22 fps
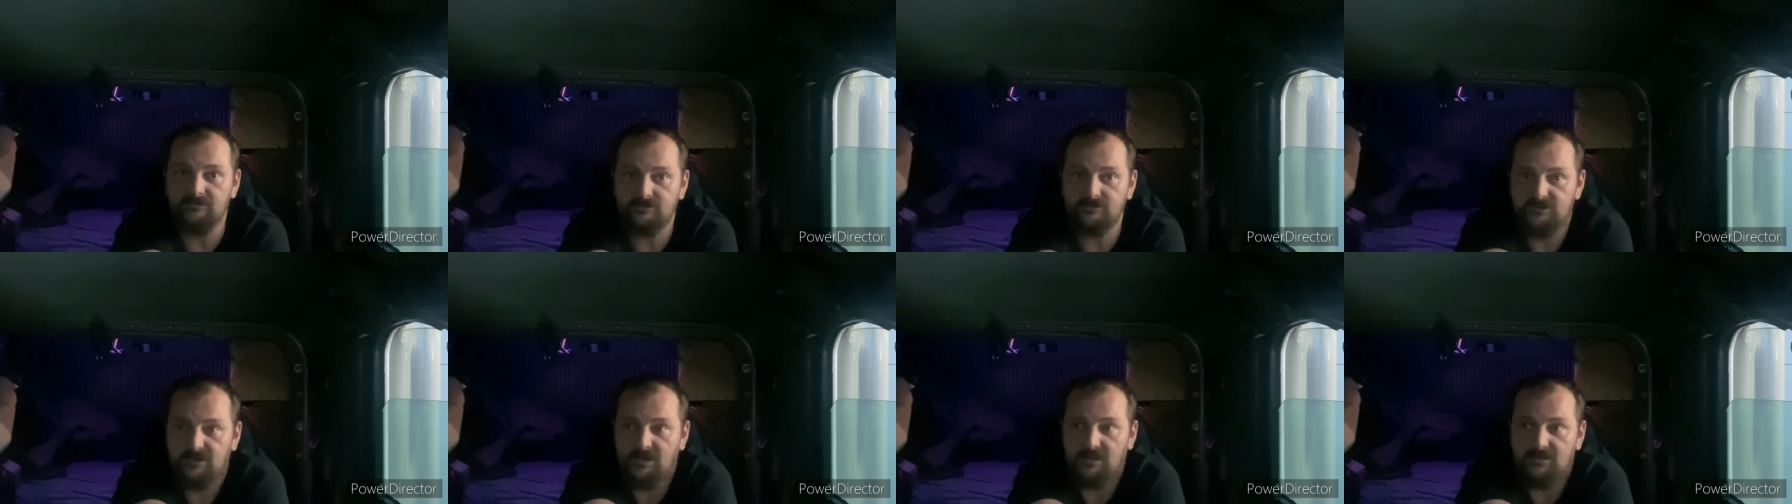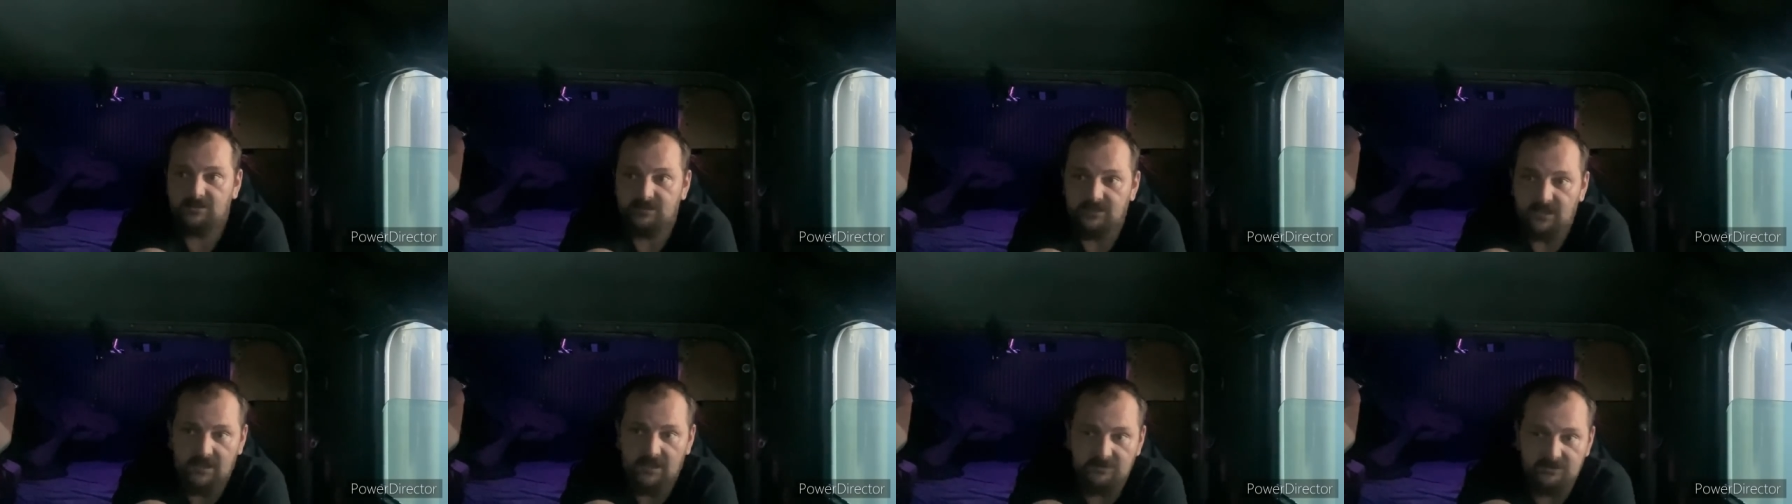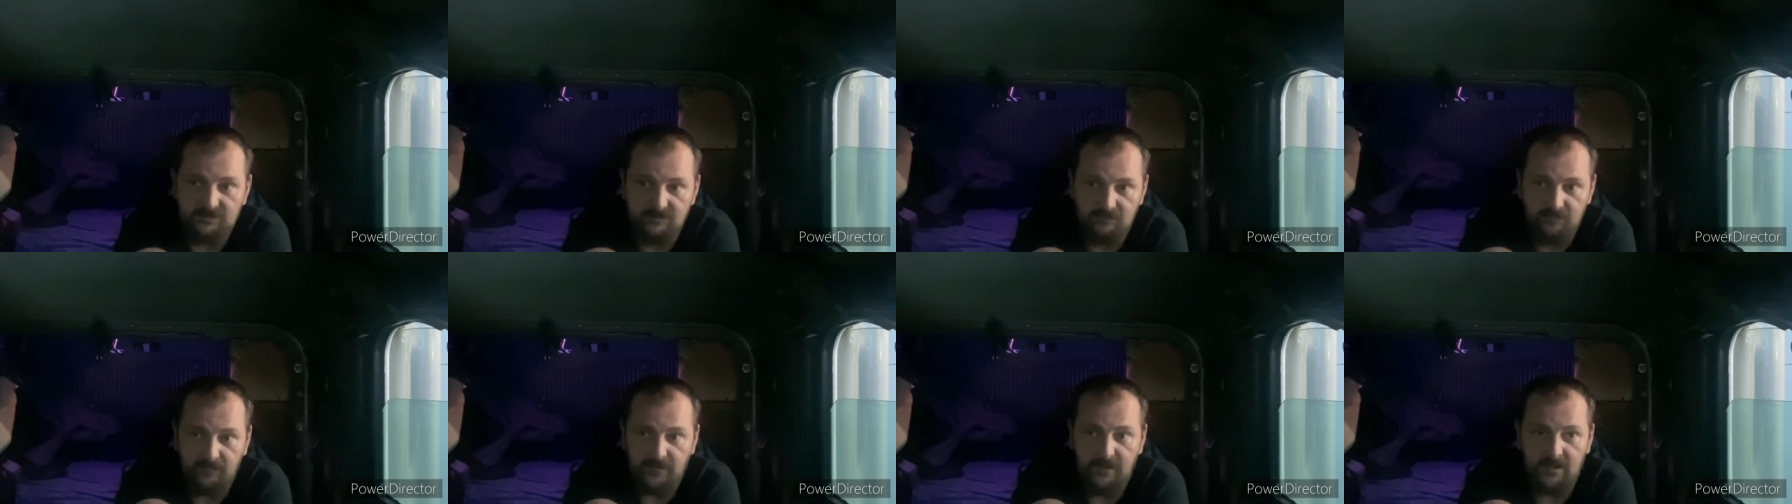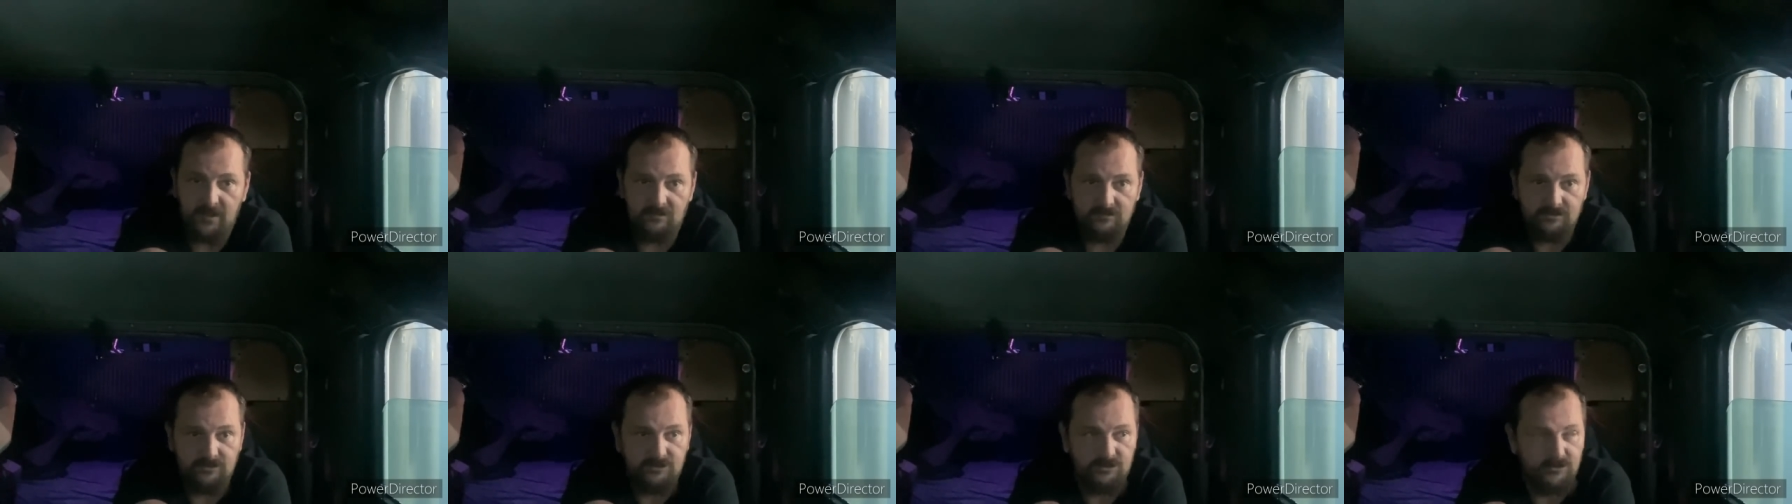10,000
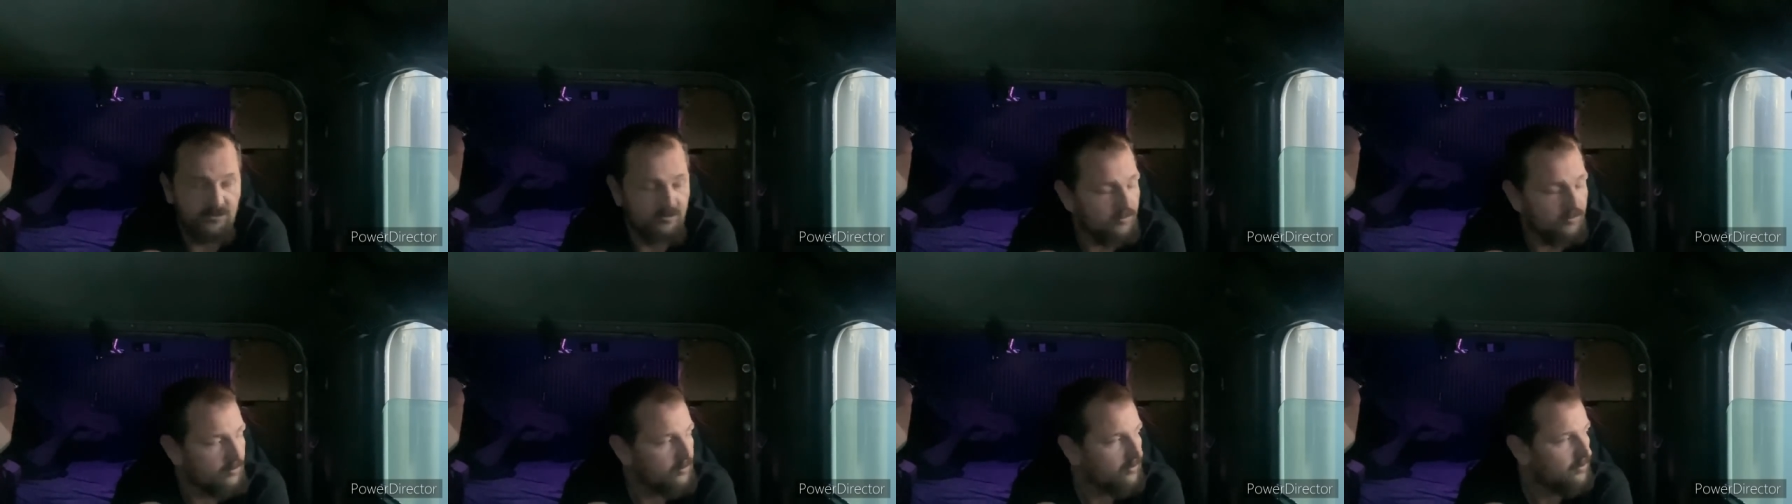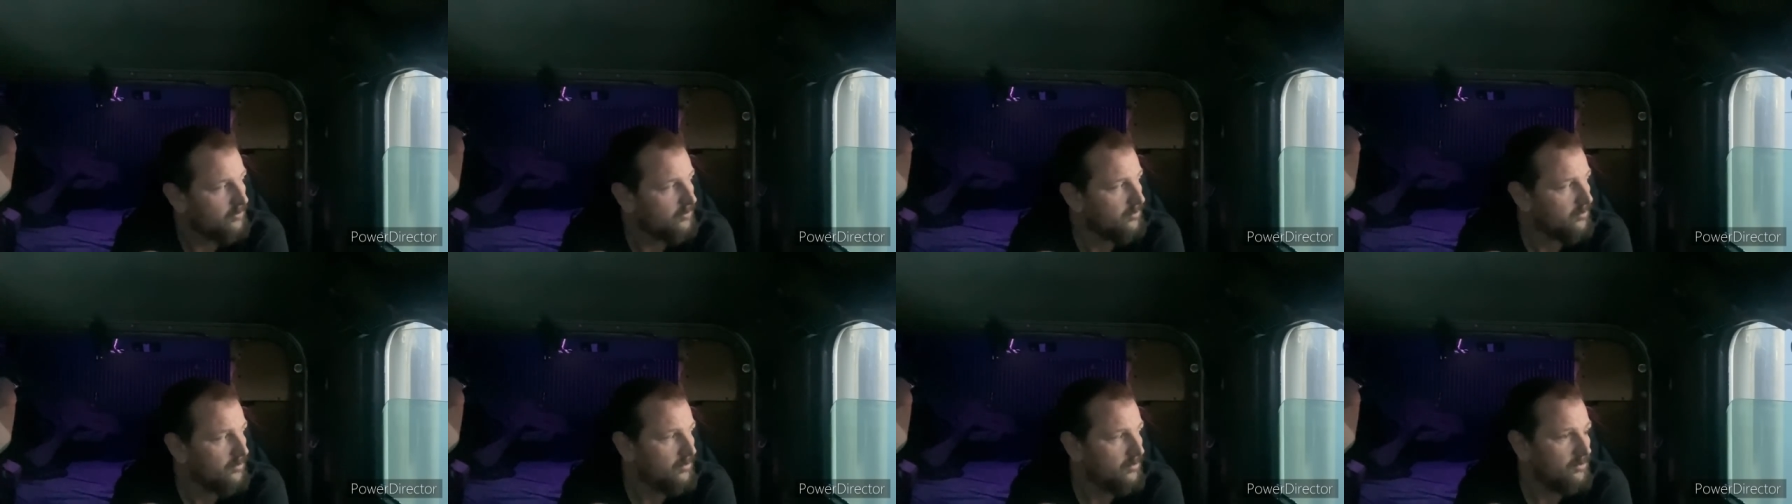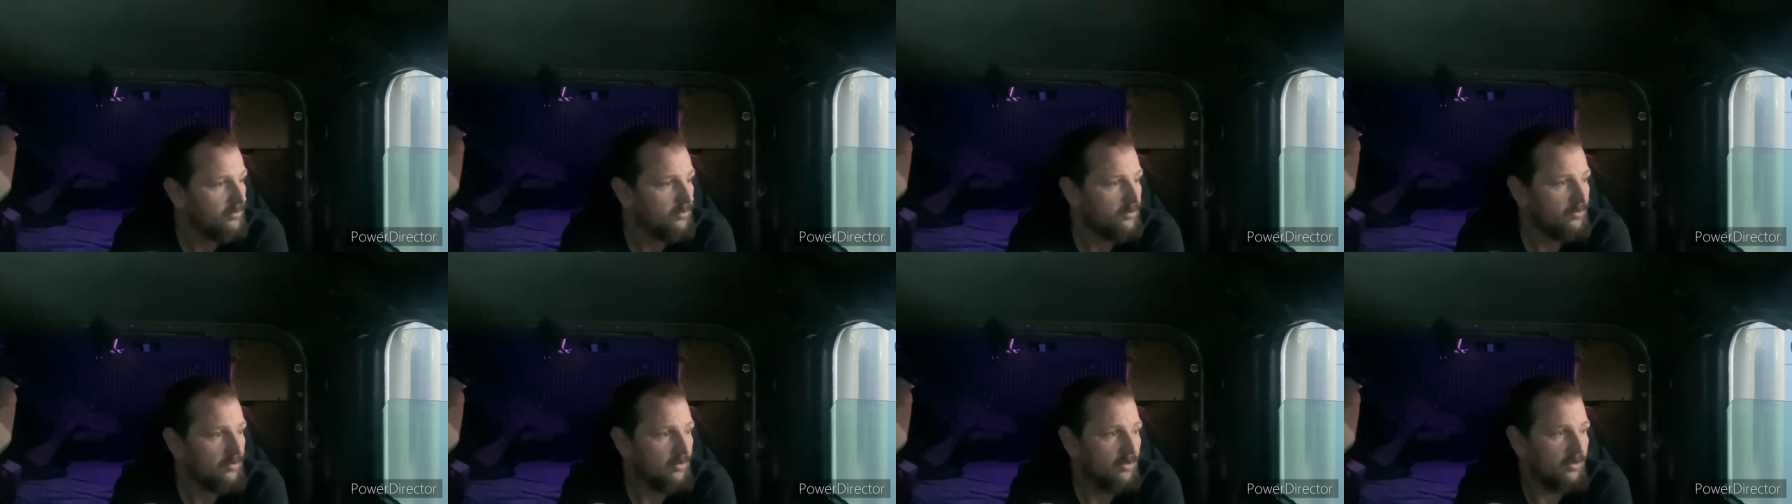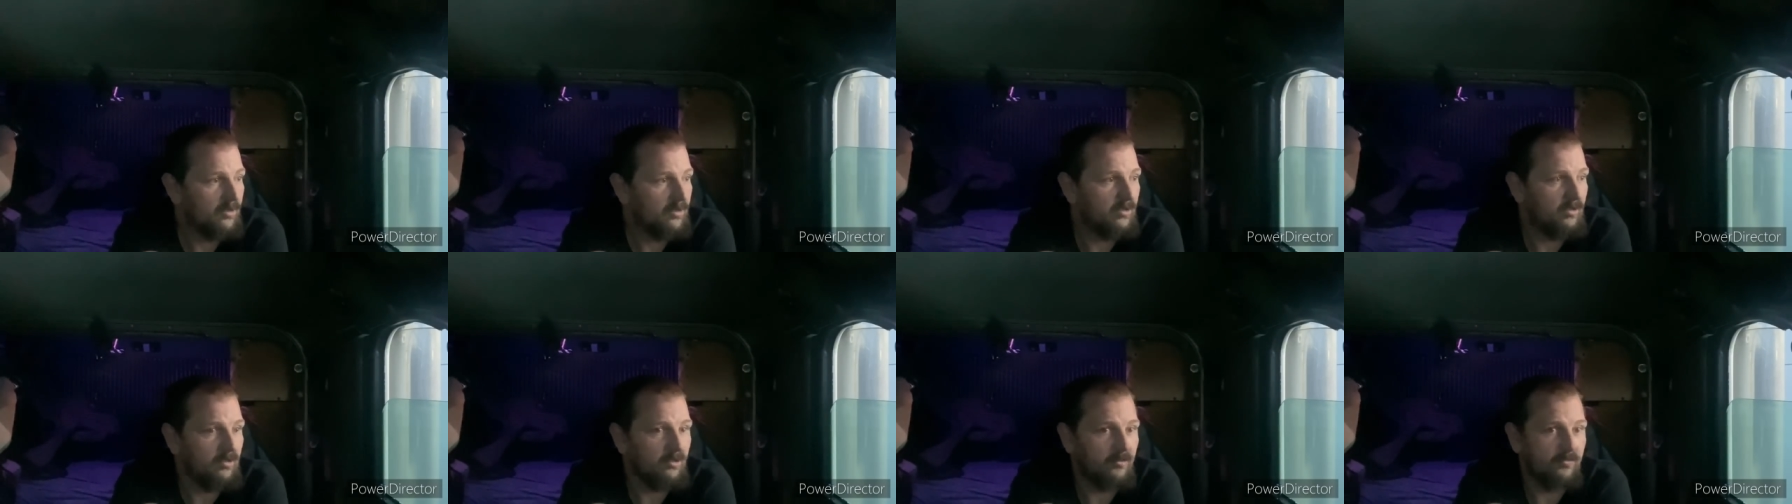pounds,
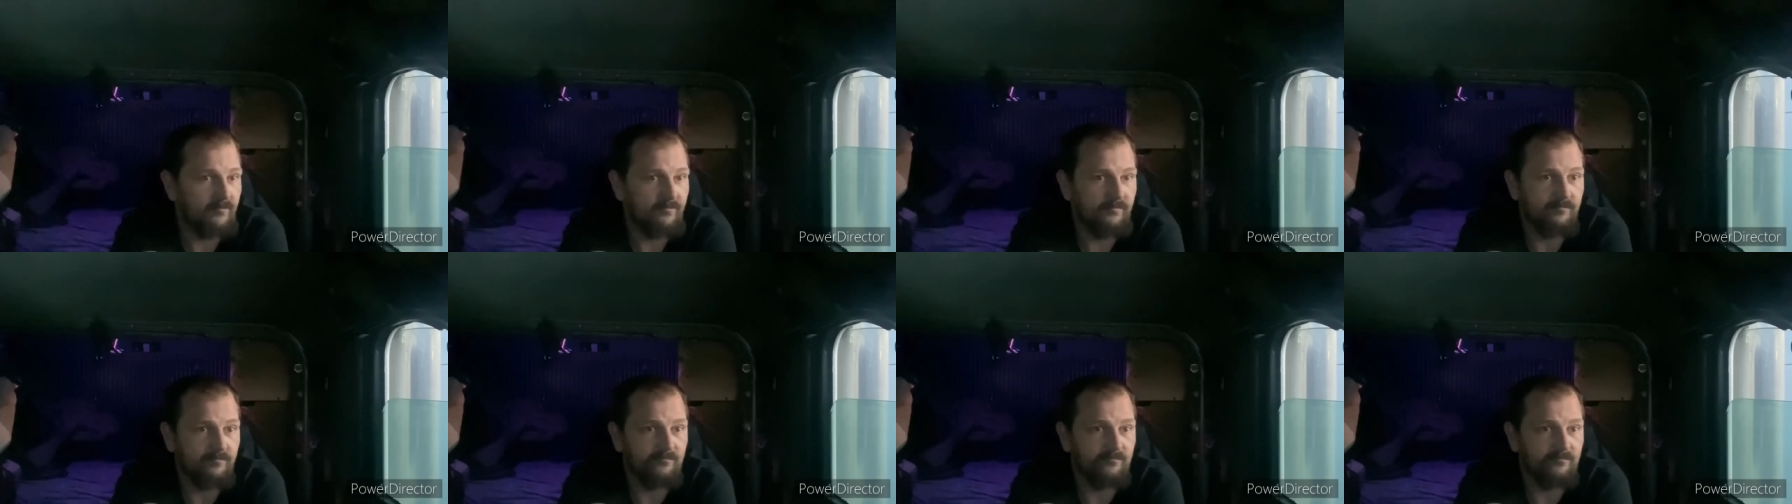um,